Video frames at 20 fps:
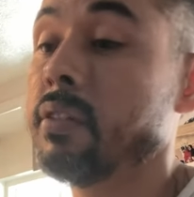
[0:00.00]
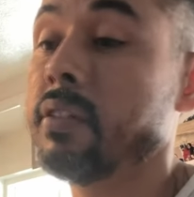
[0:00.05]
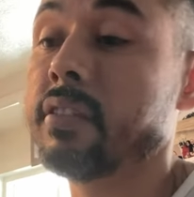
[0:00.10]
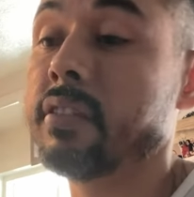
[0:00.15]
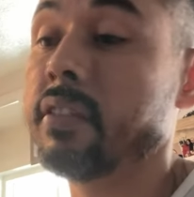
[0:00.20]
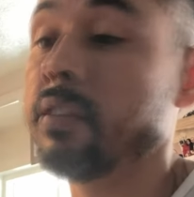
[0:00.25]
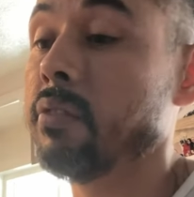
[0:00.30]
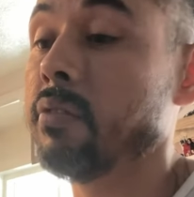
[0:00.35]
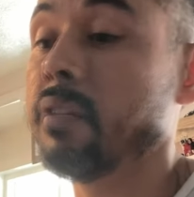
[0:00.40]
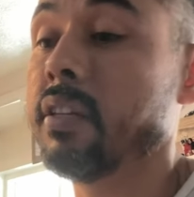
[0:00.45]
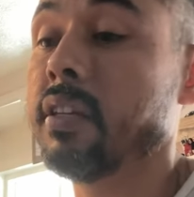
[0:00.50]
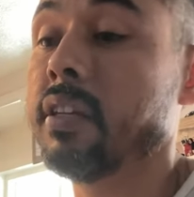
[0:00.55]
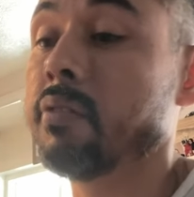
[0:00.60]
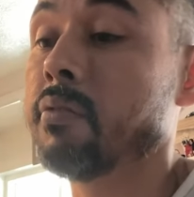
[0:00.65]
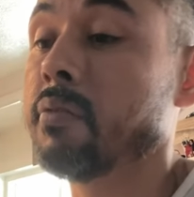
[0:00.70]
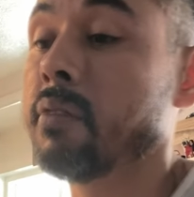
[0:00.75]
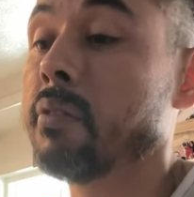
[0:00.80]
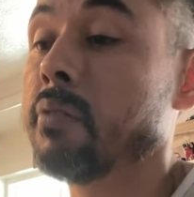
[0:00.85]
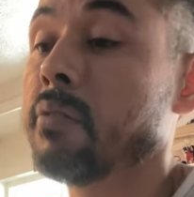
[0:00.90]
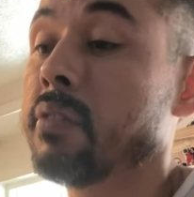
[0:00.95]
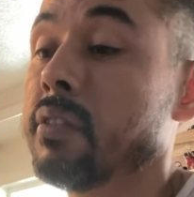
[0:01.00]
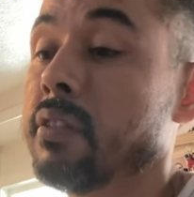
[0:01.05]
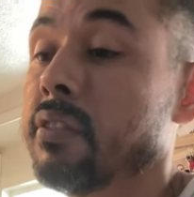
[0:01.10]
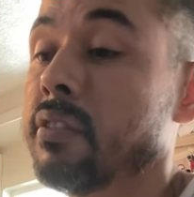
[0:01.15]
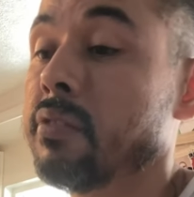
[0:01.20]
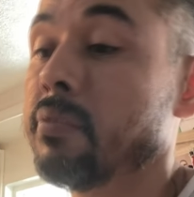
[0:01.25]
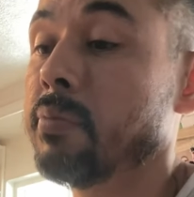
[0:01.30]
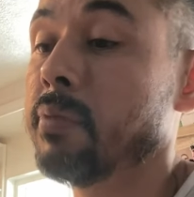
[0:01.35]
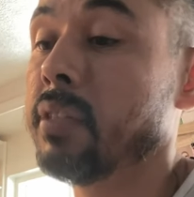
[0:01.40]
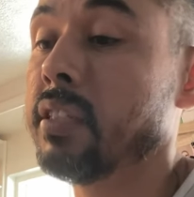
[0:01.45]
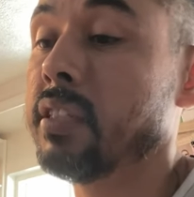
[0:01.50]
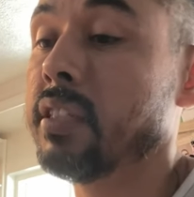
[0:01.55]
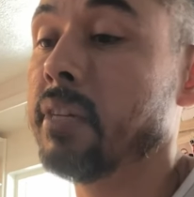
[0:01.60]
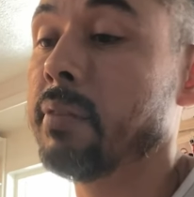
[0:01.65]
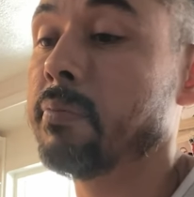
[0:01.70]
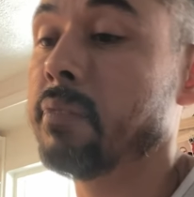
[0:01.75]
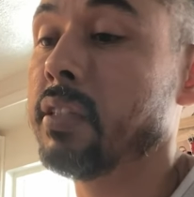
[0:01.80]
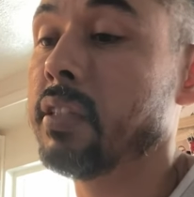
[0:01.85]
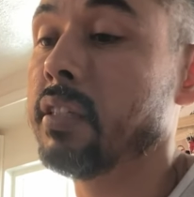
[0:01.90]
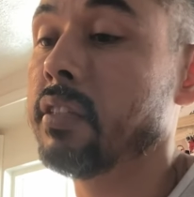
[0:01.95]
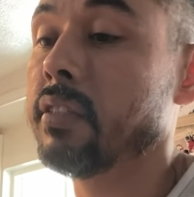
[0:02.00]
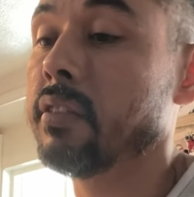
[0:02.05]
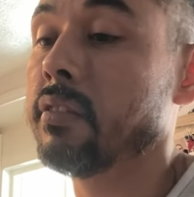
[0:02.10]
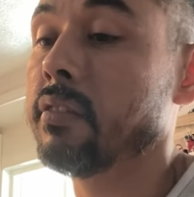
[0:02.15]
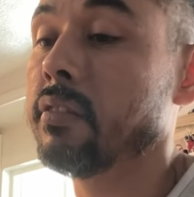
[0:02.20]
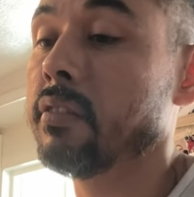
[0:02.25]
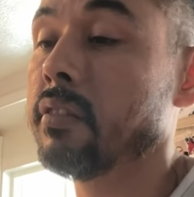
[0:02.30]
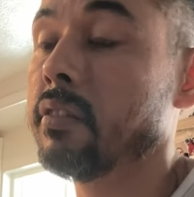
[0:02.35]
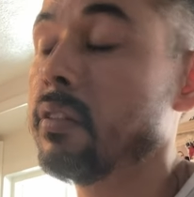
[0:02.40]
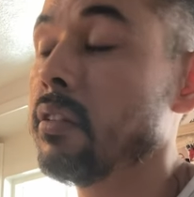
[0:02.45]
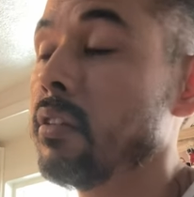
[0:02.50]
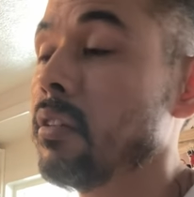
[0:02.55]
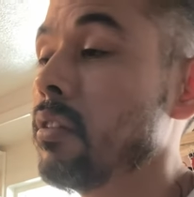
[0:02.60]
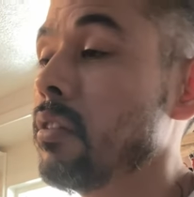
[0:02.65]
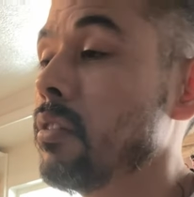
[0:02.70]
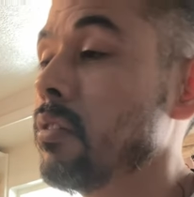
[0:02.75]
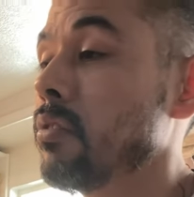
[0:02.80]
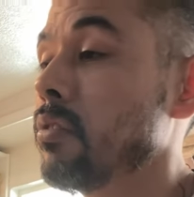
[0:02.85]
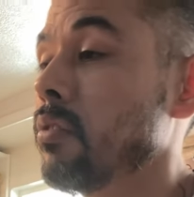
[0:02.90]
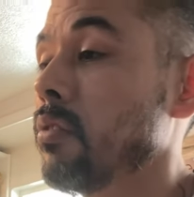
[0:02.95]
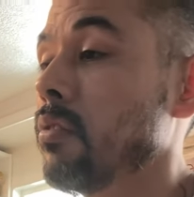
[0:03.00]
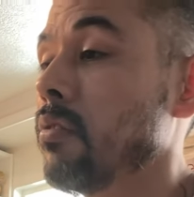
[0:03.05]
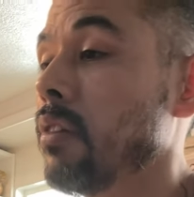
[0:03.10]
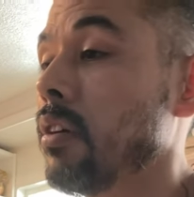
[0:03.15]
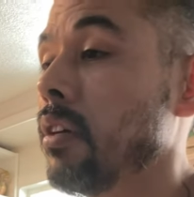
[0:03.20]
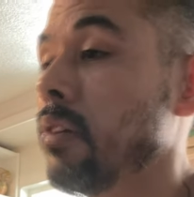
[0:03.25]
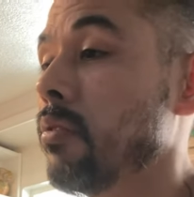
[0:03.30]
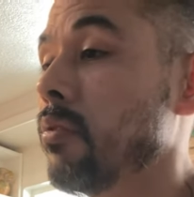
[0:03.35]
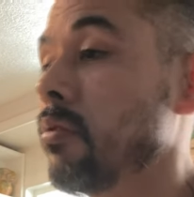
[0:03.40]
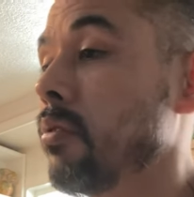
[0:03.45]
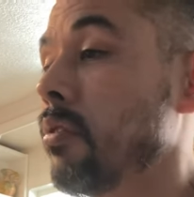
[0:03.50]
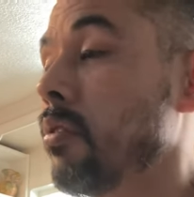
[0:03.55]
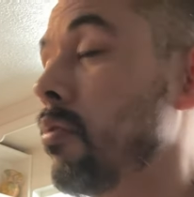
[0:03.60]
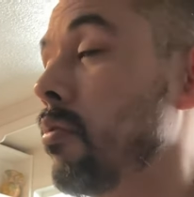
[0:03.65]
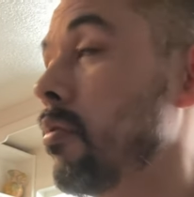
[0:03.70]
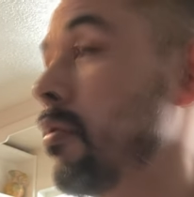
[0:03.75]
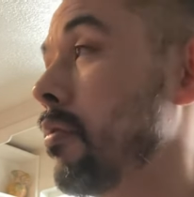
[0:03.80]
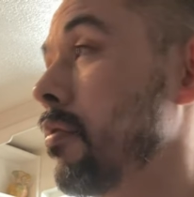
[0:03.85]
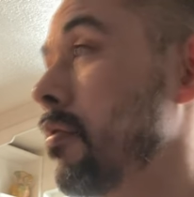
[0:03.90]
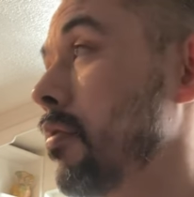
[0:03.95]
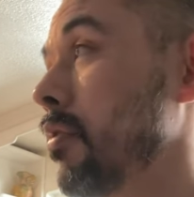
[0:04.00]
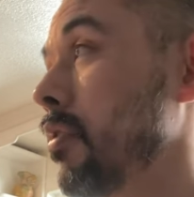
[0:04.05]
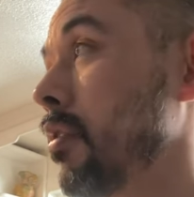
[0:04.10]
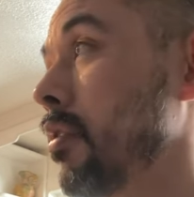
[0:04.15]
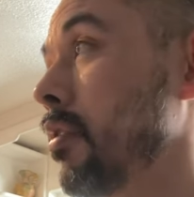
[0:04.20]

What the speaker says: because I know Eddie Guerrero doesn't speak Japanese. So I don't know if